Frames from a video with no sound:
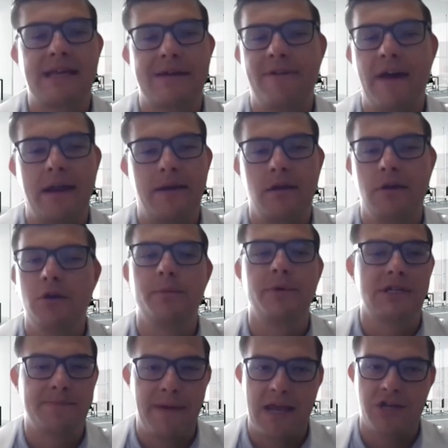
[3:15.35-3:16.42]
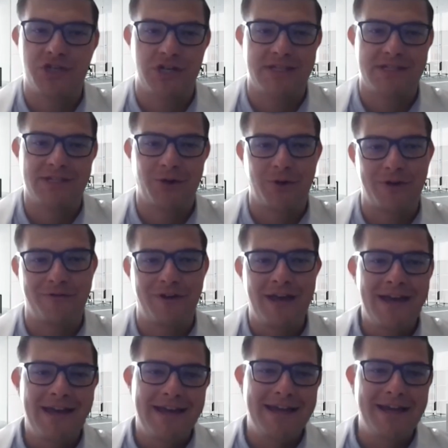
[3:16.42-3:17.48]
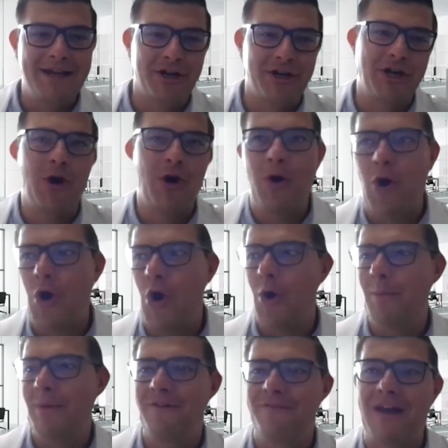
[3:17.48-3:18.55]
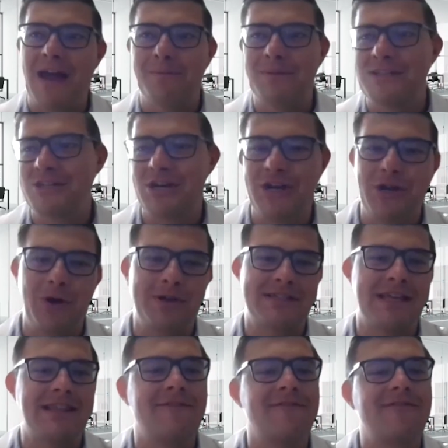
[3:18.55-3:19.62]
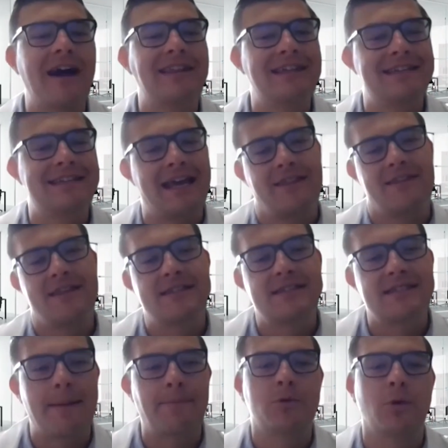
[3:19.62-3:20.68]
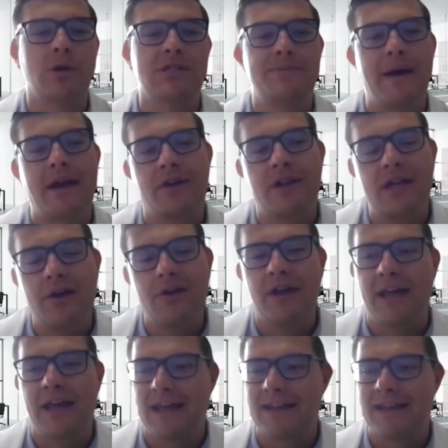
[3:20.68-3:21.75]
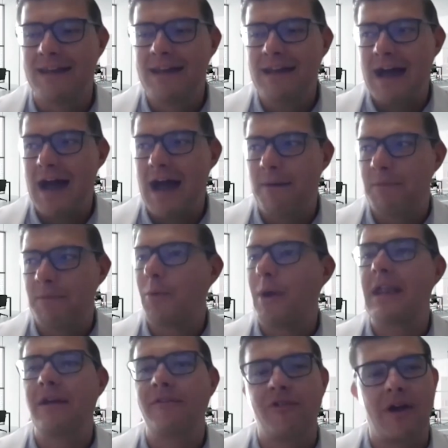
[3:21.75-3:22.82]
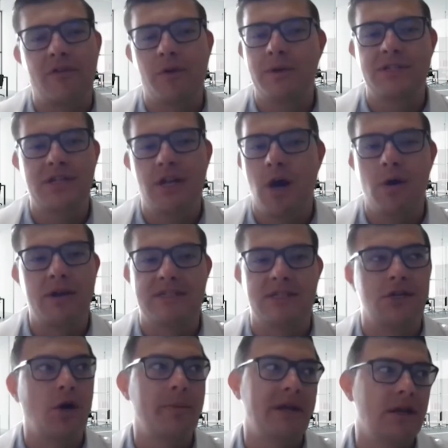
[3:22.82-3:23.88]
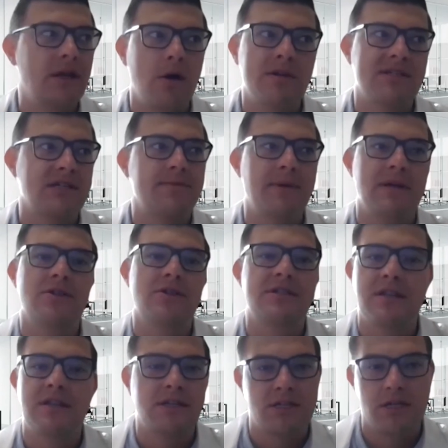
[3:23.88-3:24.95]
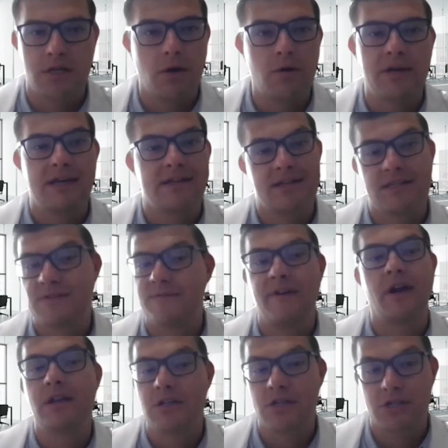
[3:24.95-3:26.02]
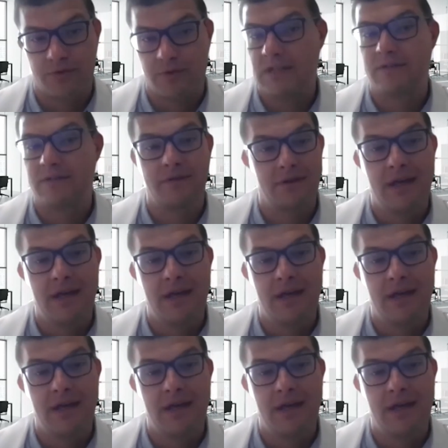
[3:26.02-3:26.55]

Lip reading: I've had numerous patients sort of eager to go home, and the family's going to notice that they've finally taken this step towards better hearing. And they're waiting for everyone to notice, and nobody notices because there's nothing to notice. It's very discreet.